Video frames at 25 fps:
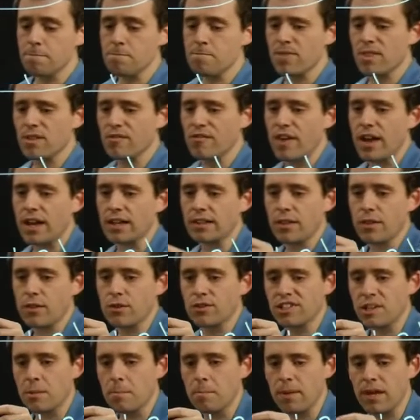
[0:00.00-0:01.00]
the fact that
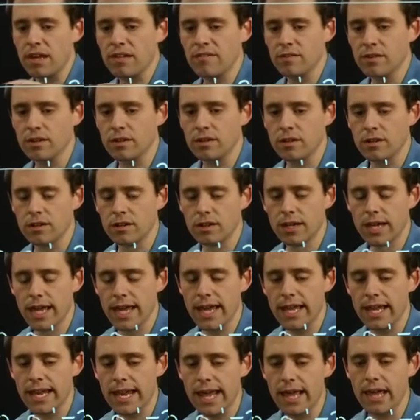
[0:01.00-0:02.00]
there's a pivot
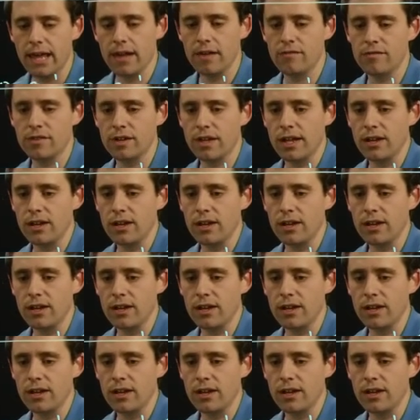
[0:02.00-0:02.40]
in every,